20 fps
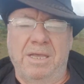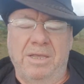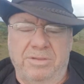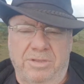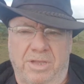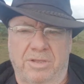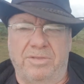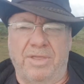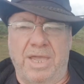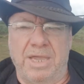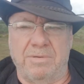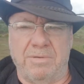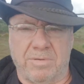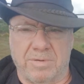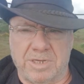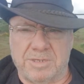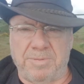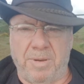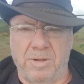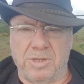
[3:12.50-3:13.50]
that they were
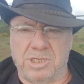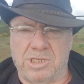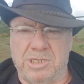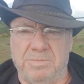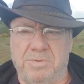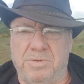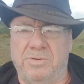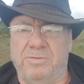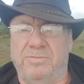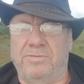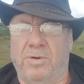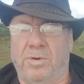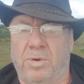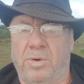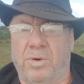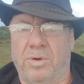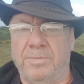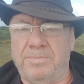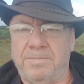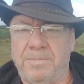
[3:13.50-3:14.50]
responsible
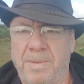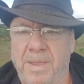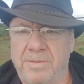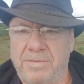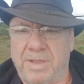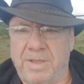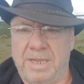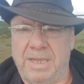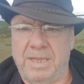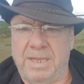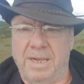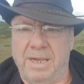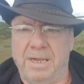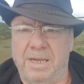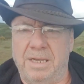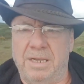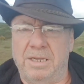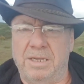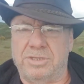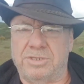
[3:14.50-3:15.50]
for
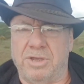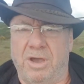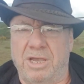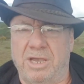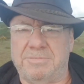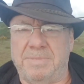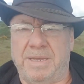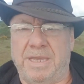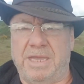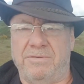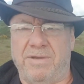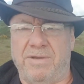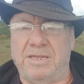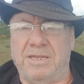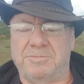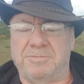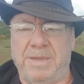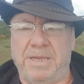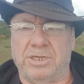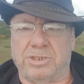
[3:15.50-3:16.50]
the seismic
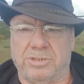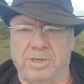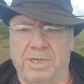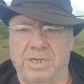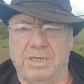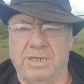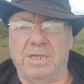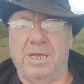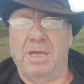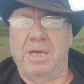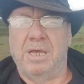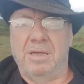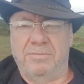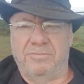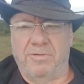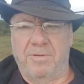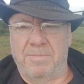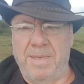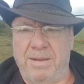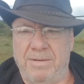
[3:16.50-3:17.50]
events being triggered
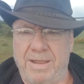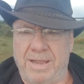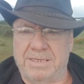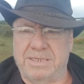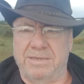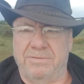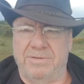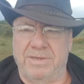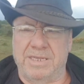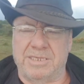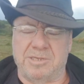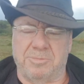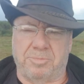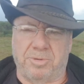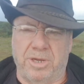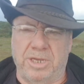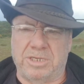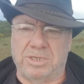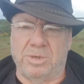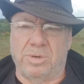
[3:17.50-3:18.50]
from their activities at
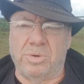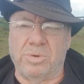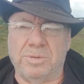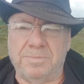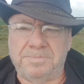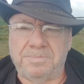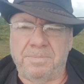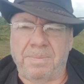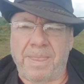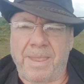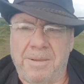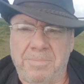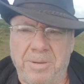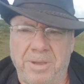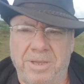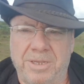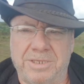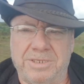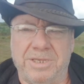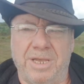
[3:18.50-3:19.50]
Priest Hall.
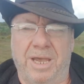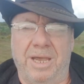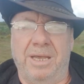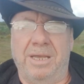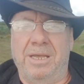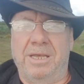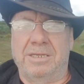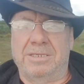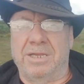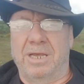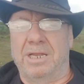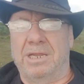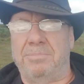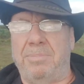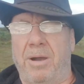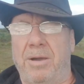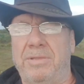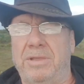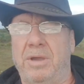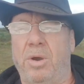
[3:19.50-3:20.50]
But certainly
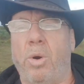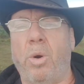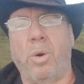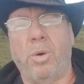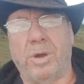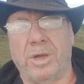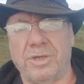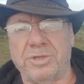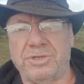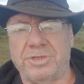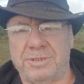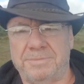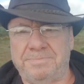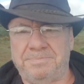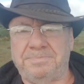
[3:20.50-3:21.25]
by the August,